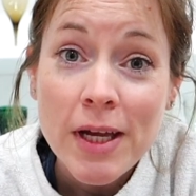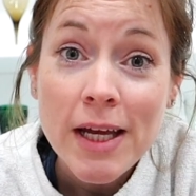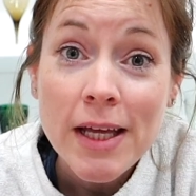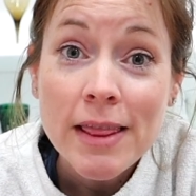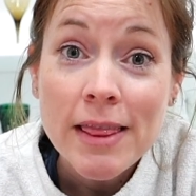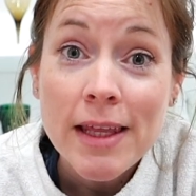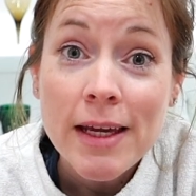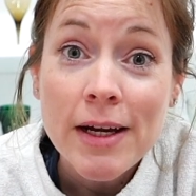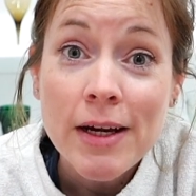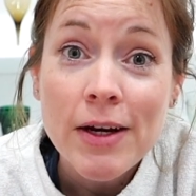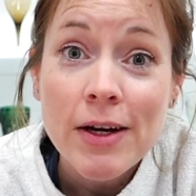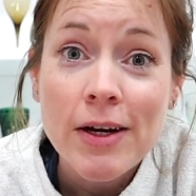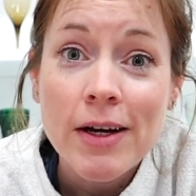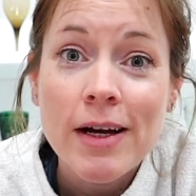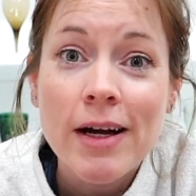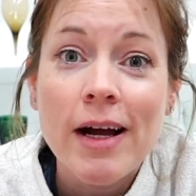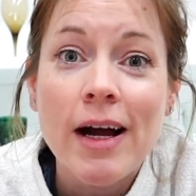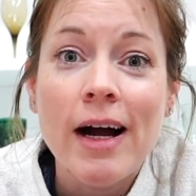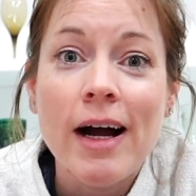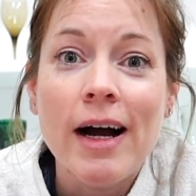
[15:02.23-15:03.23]
get
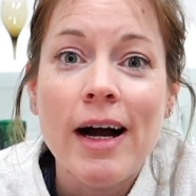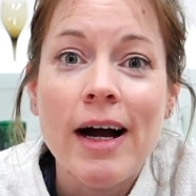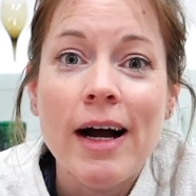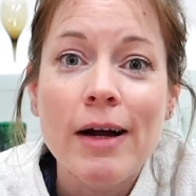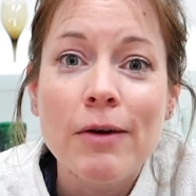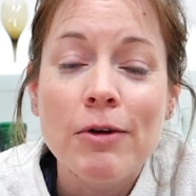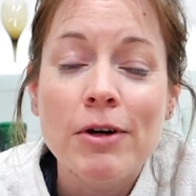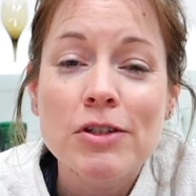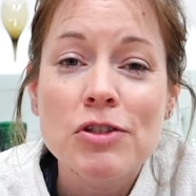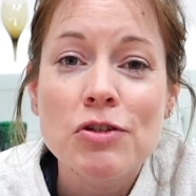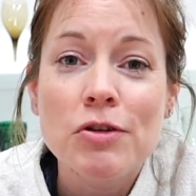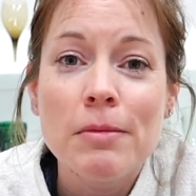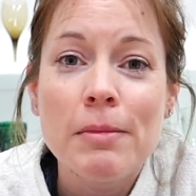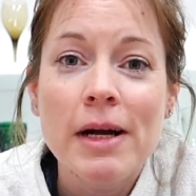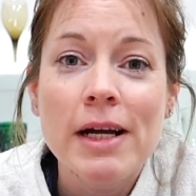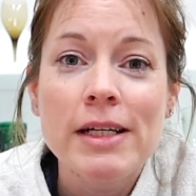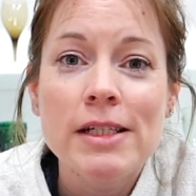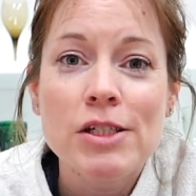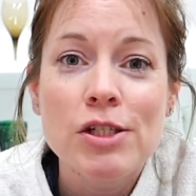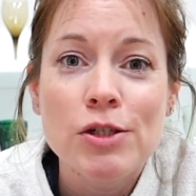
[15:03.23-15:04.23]
there, I want to
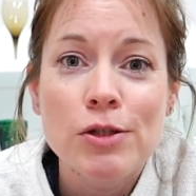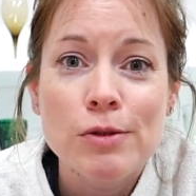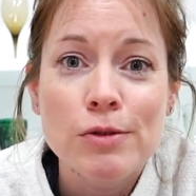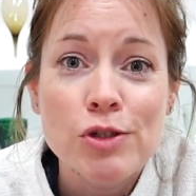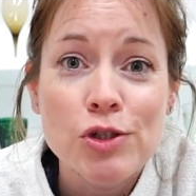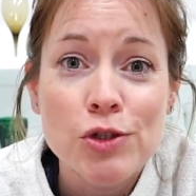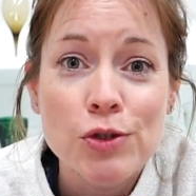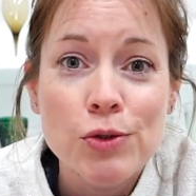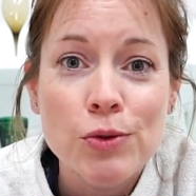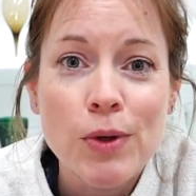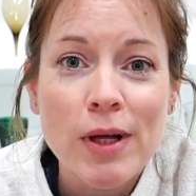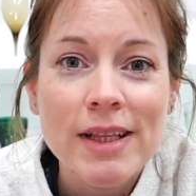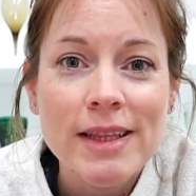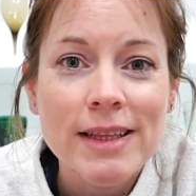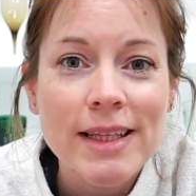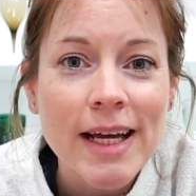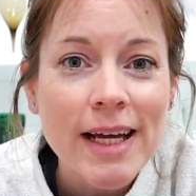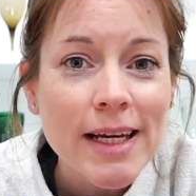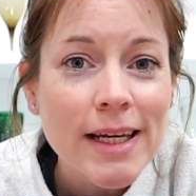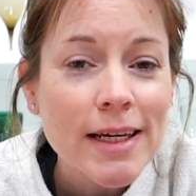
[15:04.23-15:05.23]
remind you to
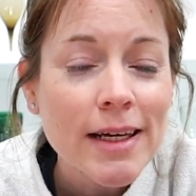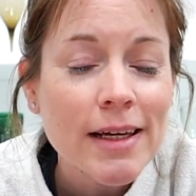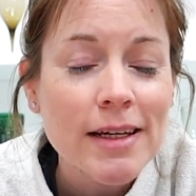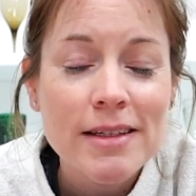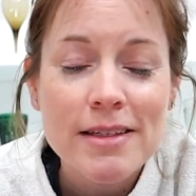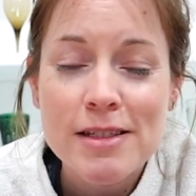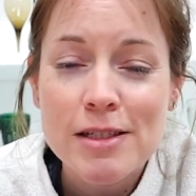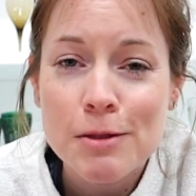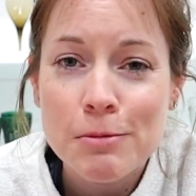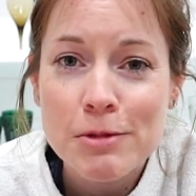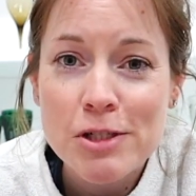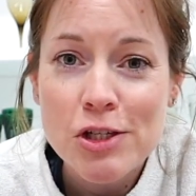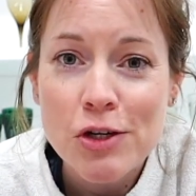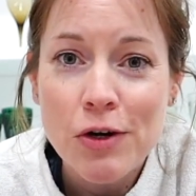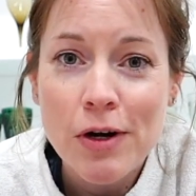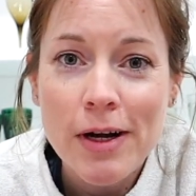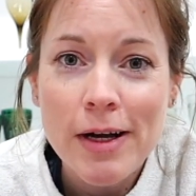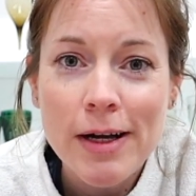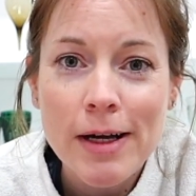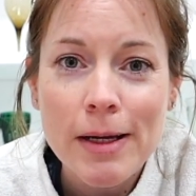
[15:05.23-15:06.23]
like,
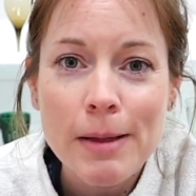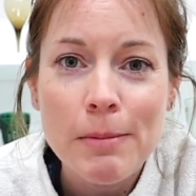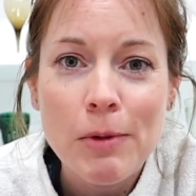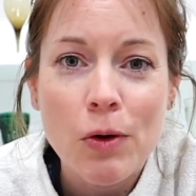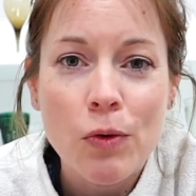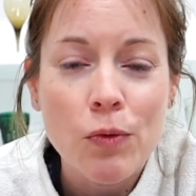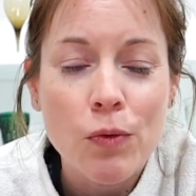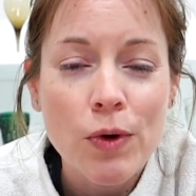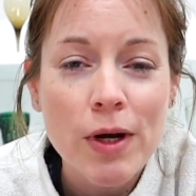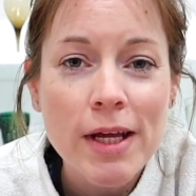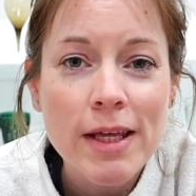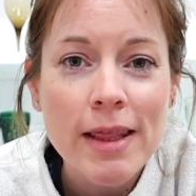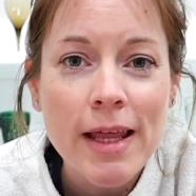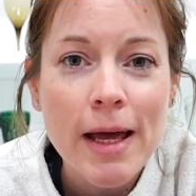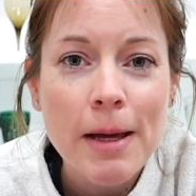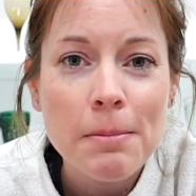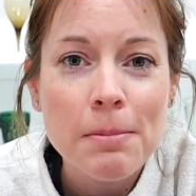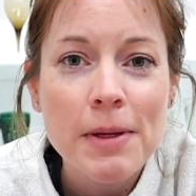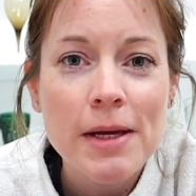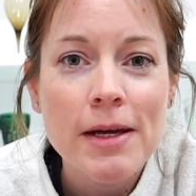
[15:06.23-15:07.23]
subscribe, ring
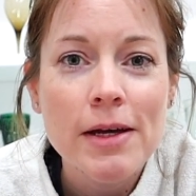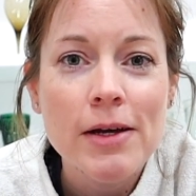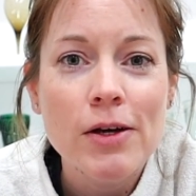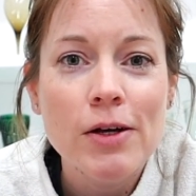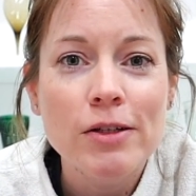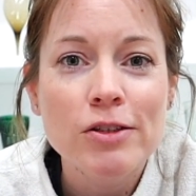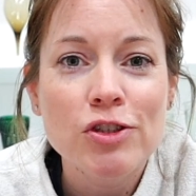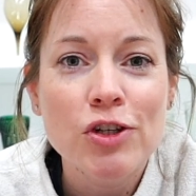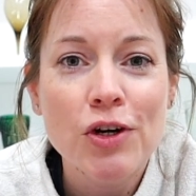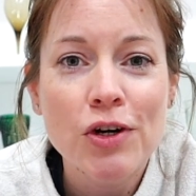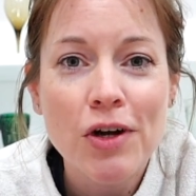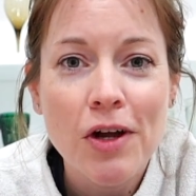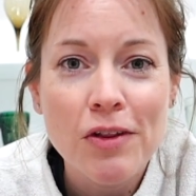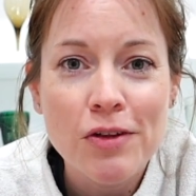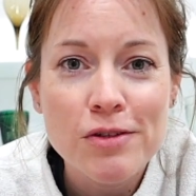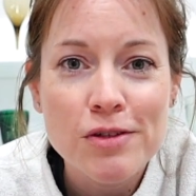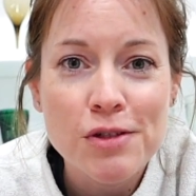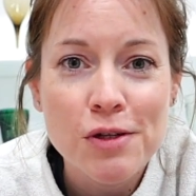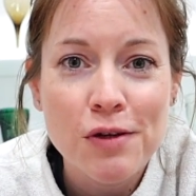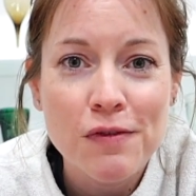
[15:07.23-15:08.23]
that bell, turn on
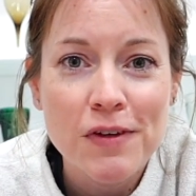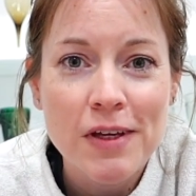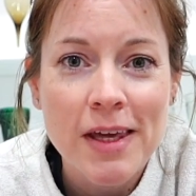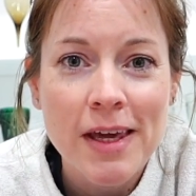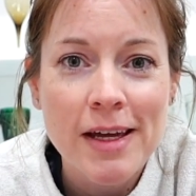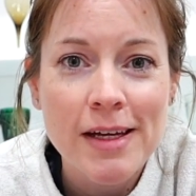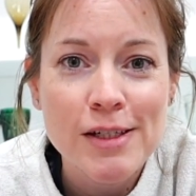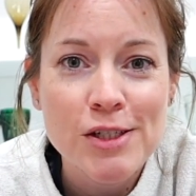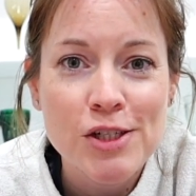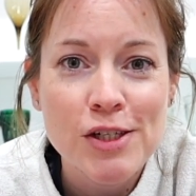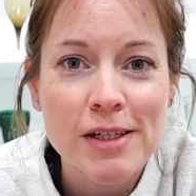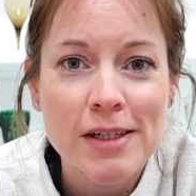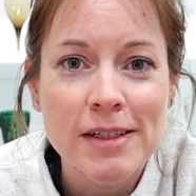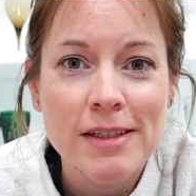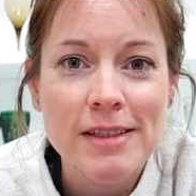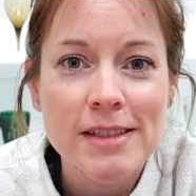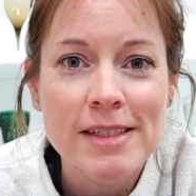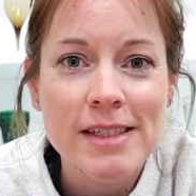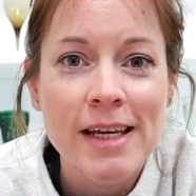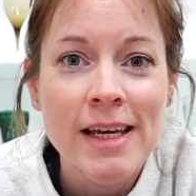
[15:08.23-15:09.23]
those
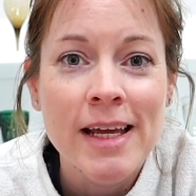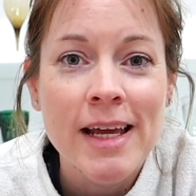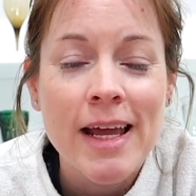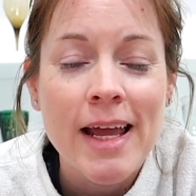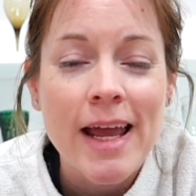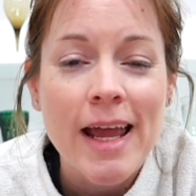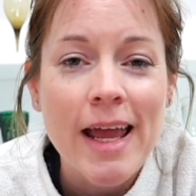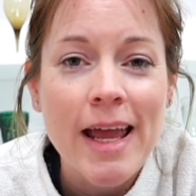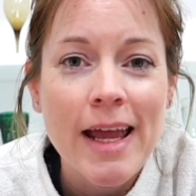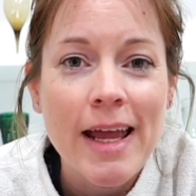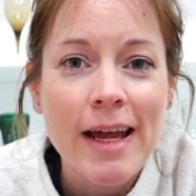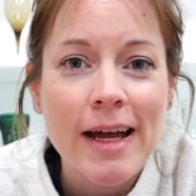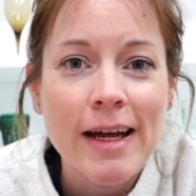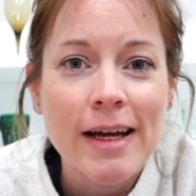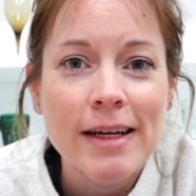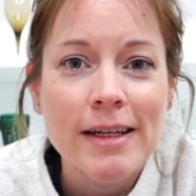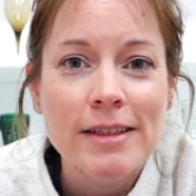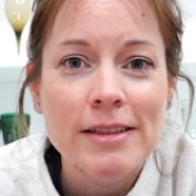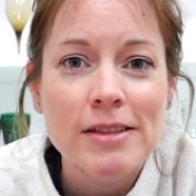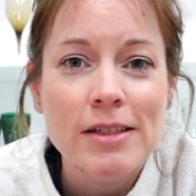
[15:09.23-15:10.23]
notifications,
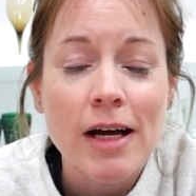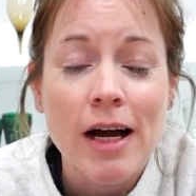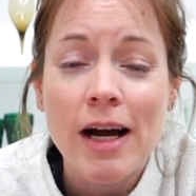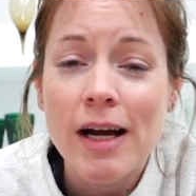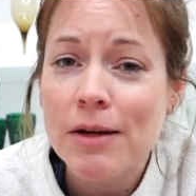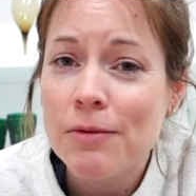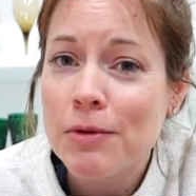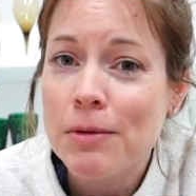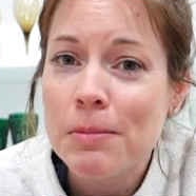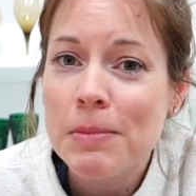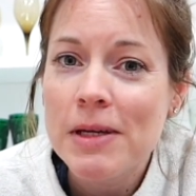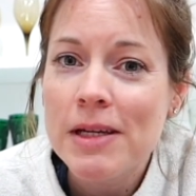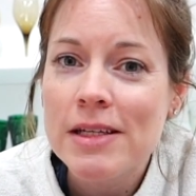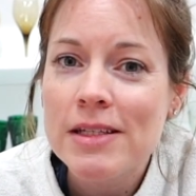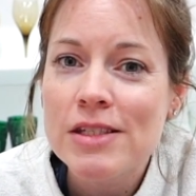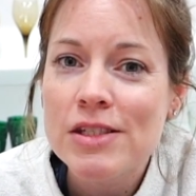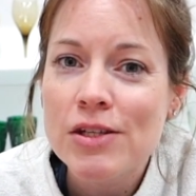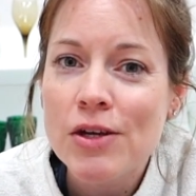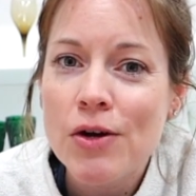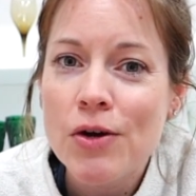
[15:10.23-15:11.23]
and I would be
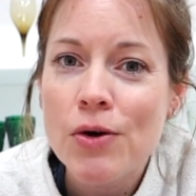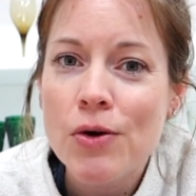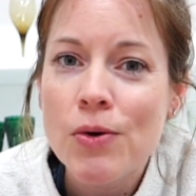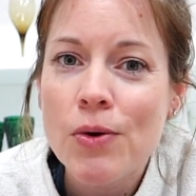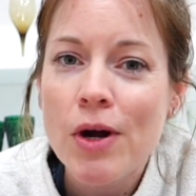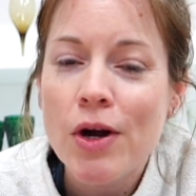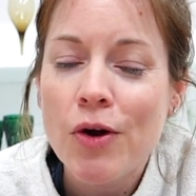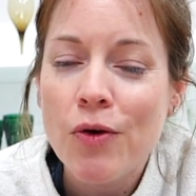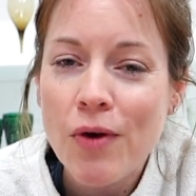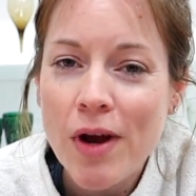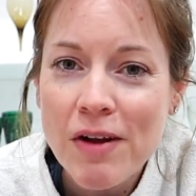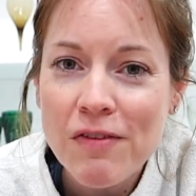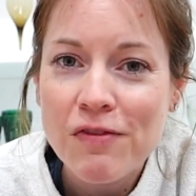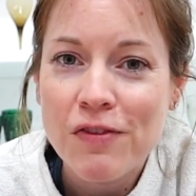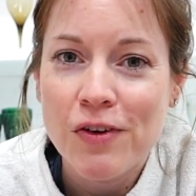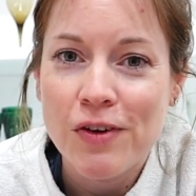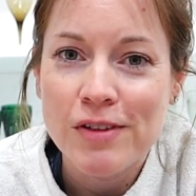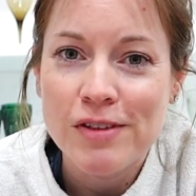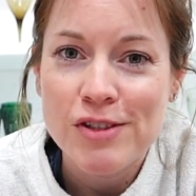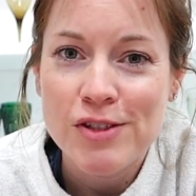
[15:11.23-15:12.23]
so
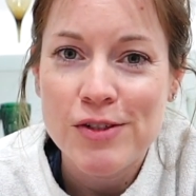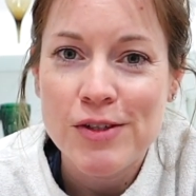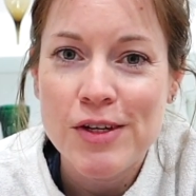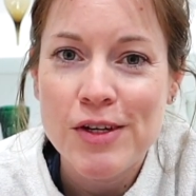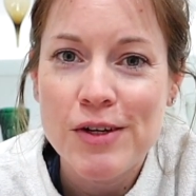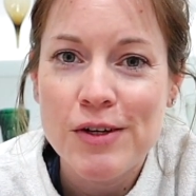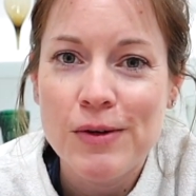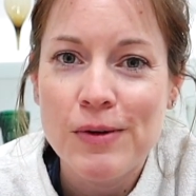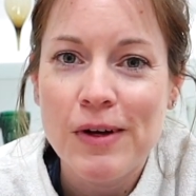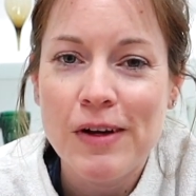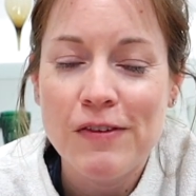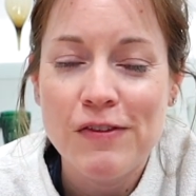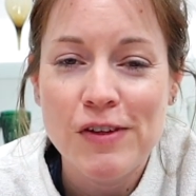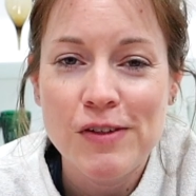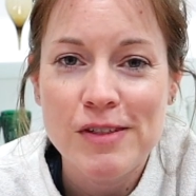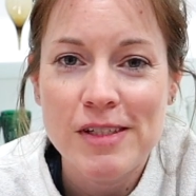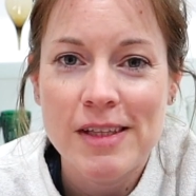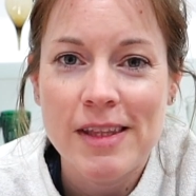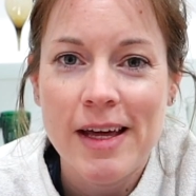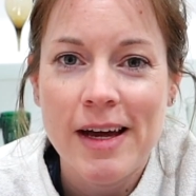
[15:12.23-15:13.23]
grateful to you if
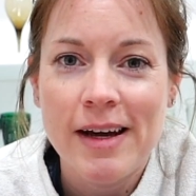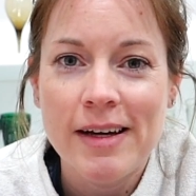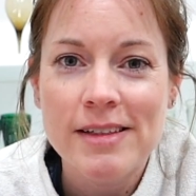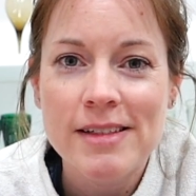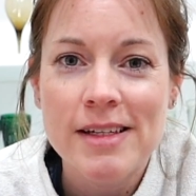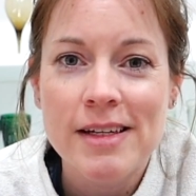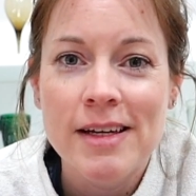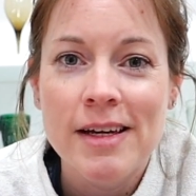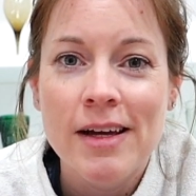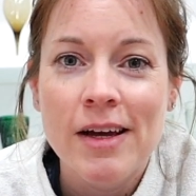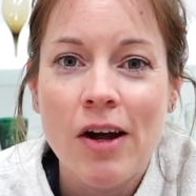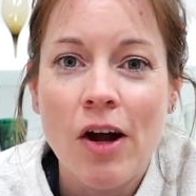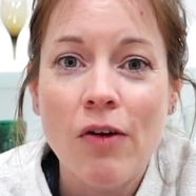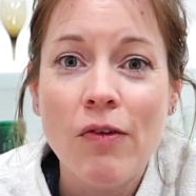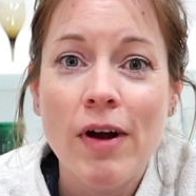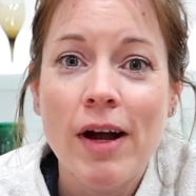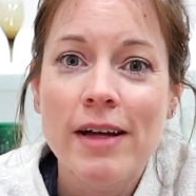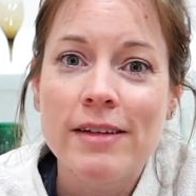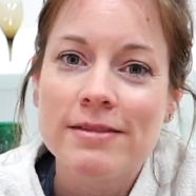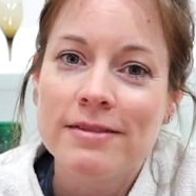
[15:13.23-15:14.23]
you did that. All
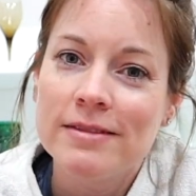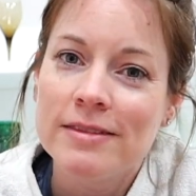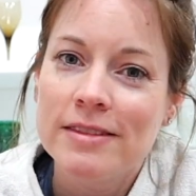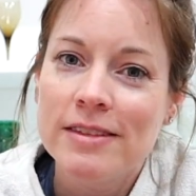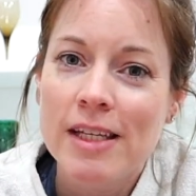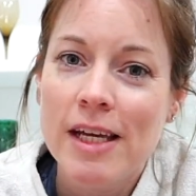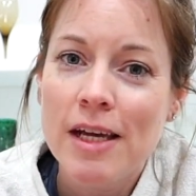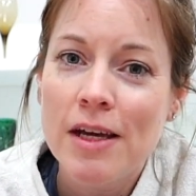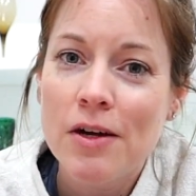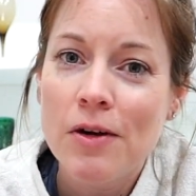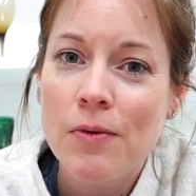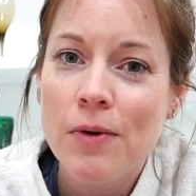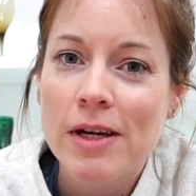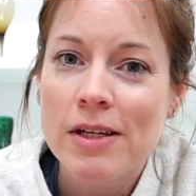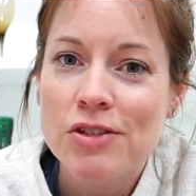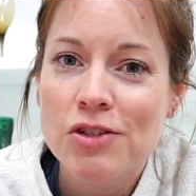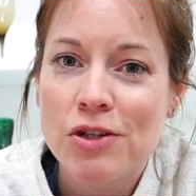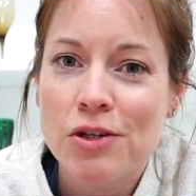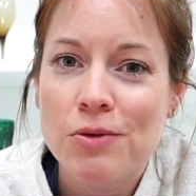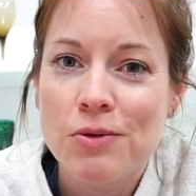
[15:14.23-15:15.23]
right, take it
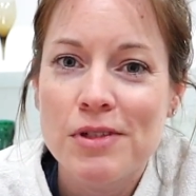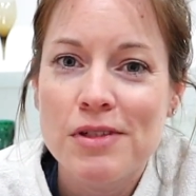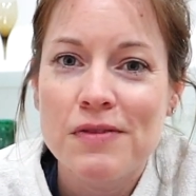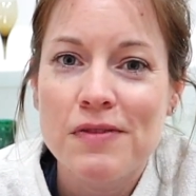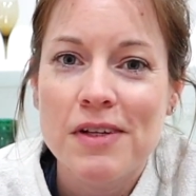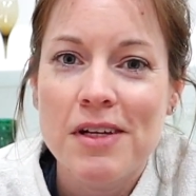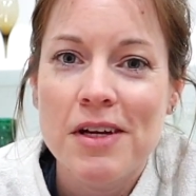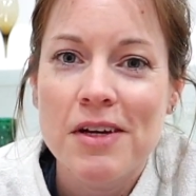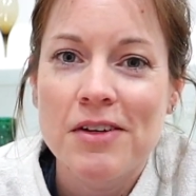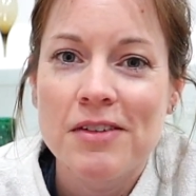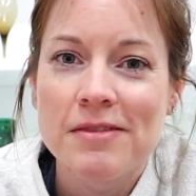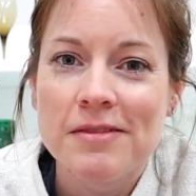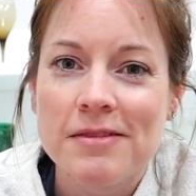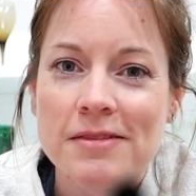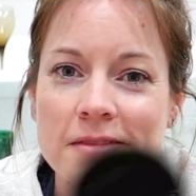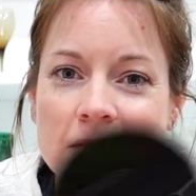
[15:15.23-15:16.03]
away, Turquoise Video.